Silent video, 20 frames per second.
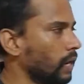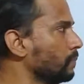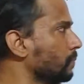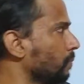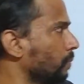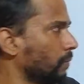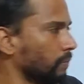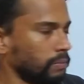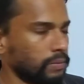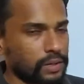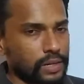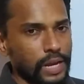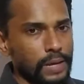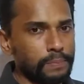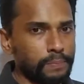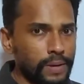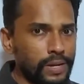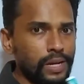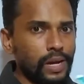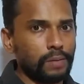climbing up,
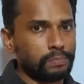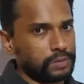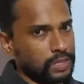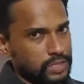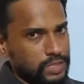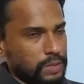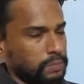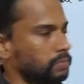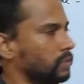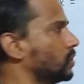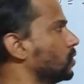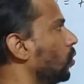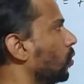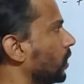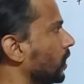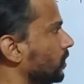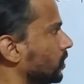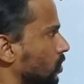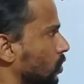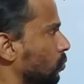climbing up the steps.
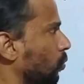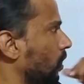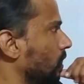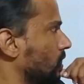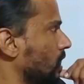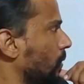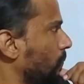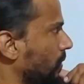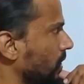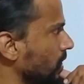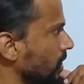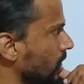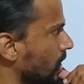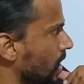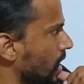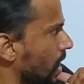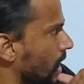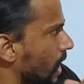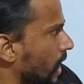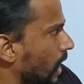Okay, this is what is happening.